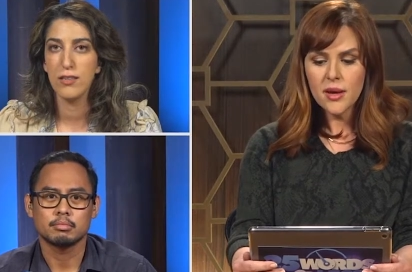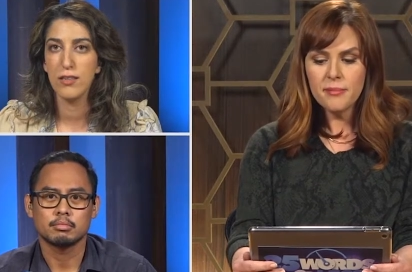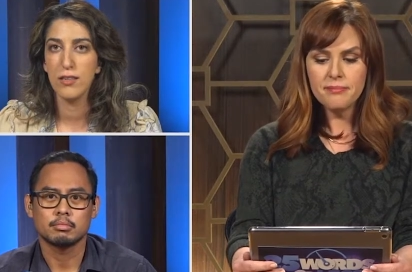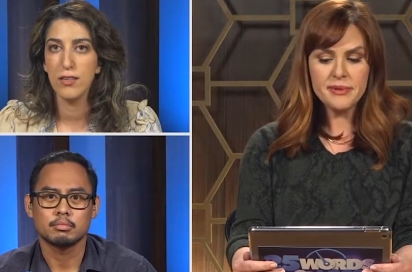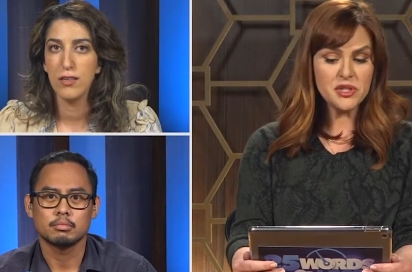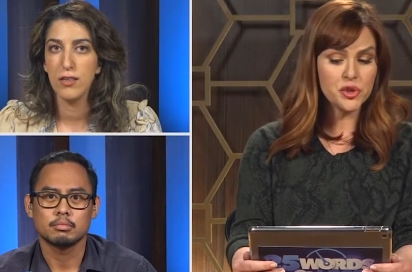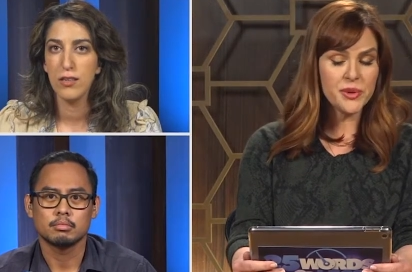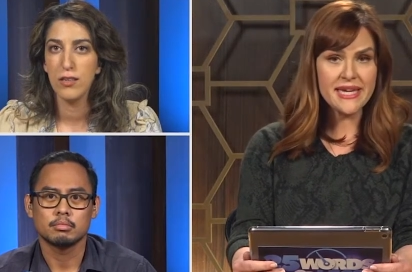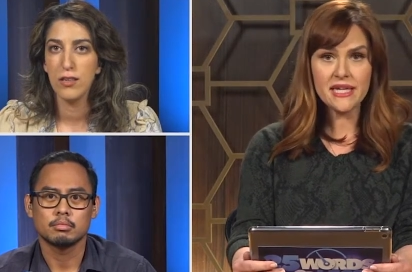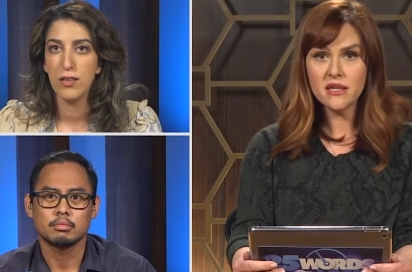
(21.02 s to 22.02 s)

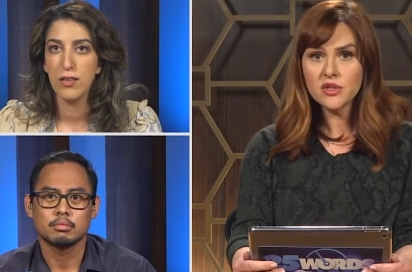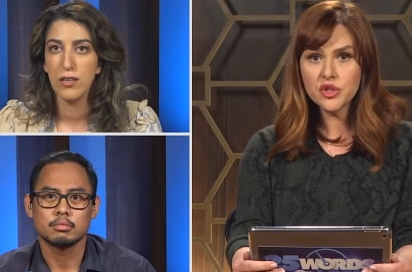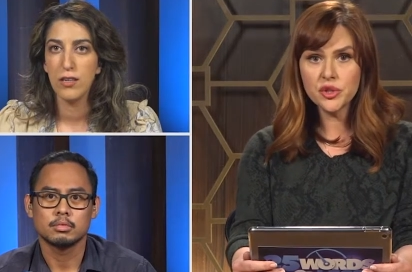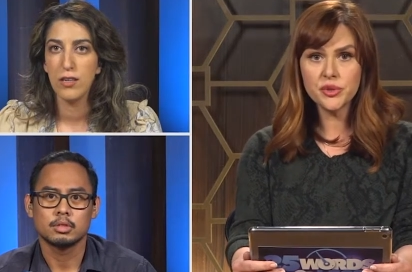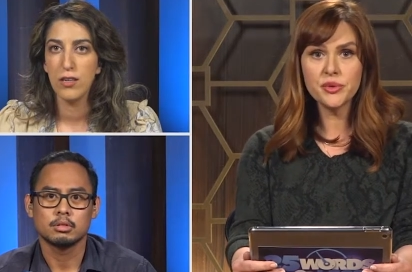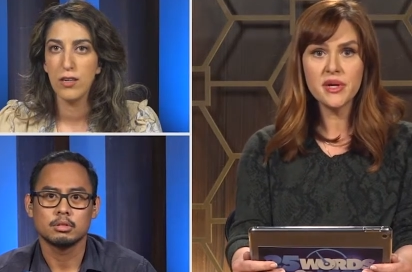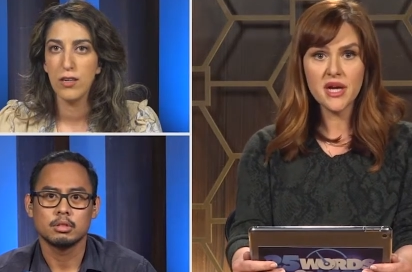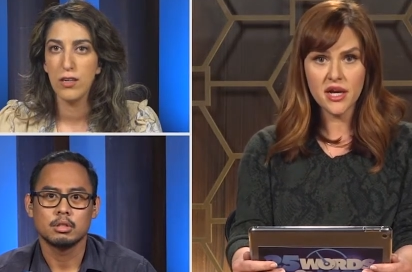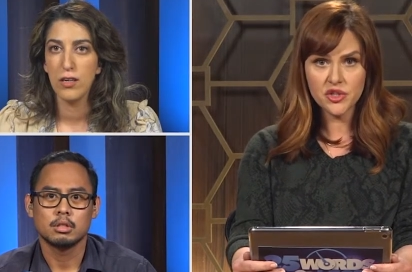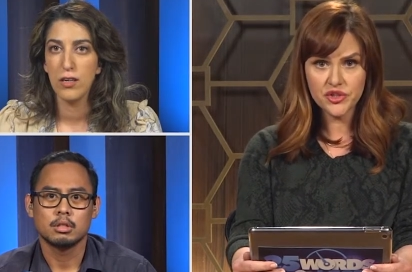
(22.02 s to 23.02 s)
Speaker 1: Between two
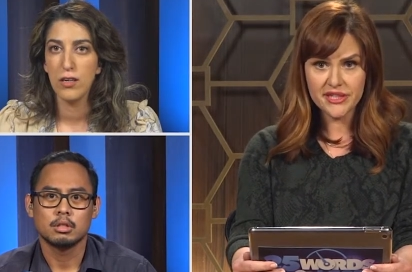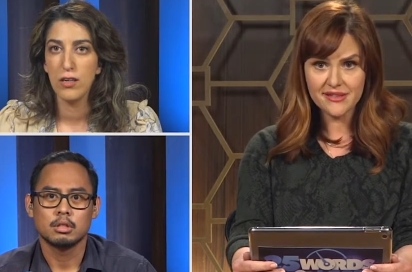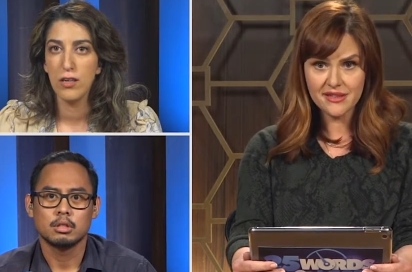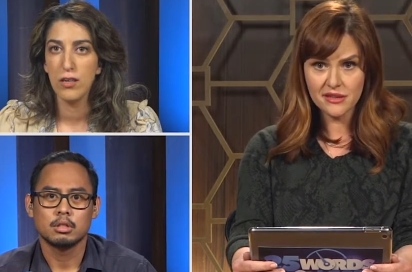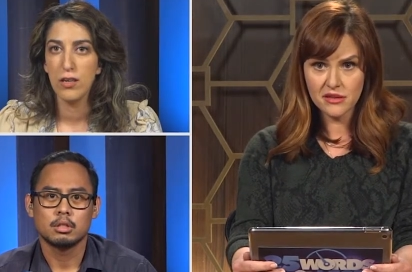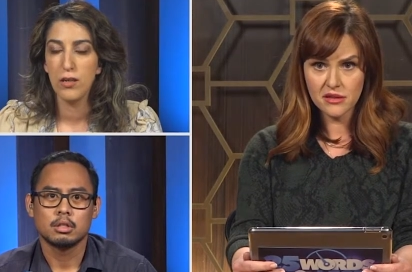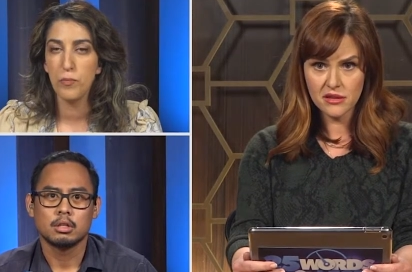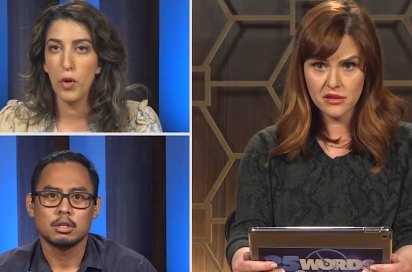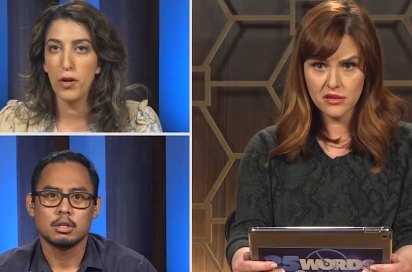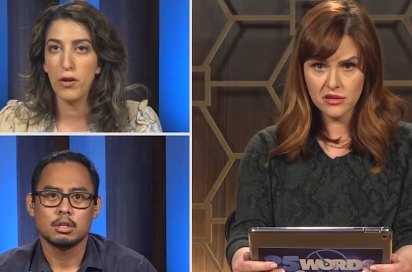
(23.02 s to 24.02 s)
countries.
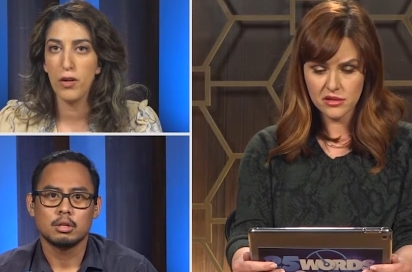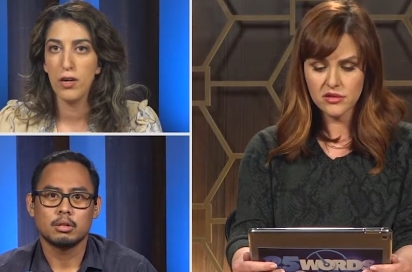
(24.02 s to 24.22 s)
Border.